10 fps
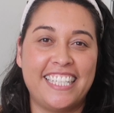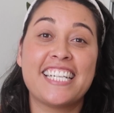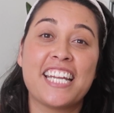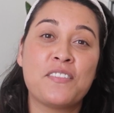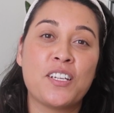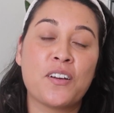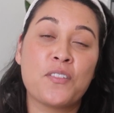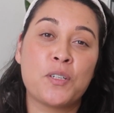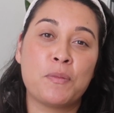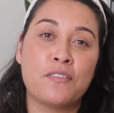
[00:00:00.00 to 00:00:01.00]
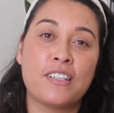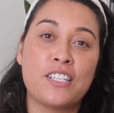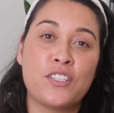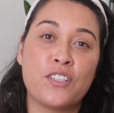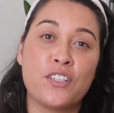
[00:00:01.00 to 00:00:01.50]
In today's video, I thought it'd be fun
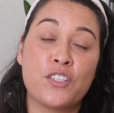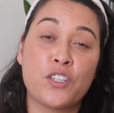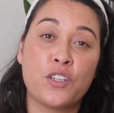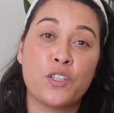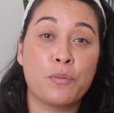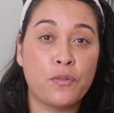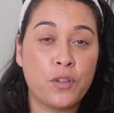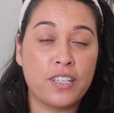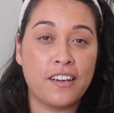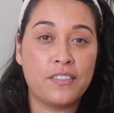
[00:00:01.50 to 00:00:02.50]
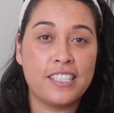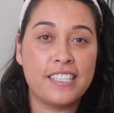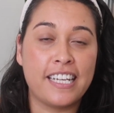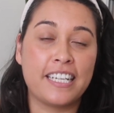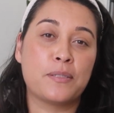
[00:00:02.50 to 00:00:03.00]
to show you the before and afters
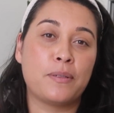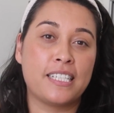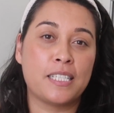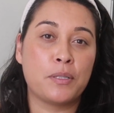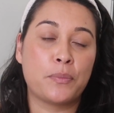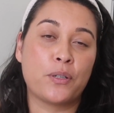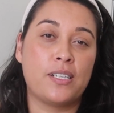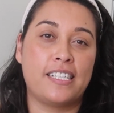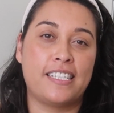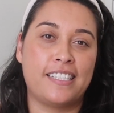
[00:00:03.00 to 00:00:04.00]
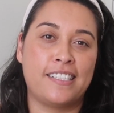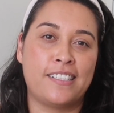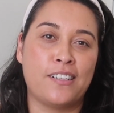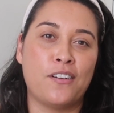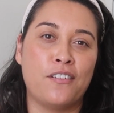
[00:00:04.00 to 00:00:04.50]
and explain some of the processes
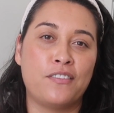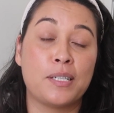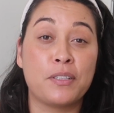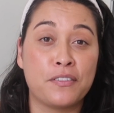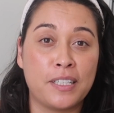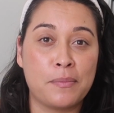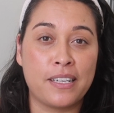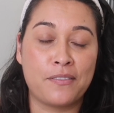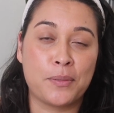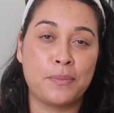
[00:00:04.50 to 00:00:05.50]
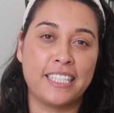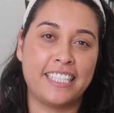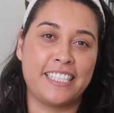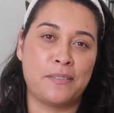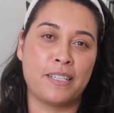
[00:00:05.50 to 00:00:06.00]
of some of the flips I've completed
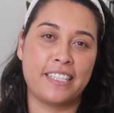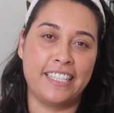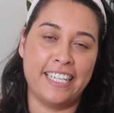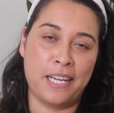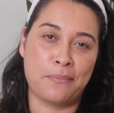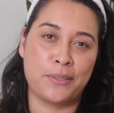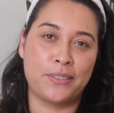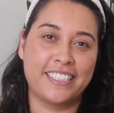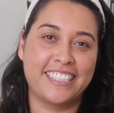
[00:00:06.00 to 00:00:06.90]
this month in April.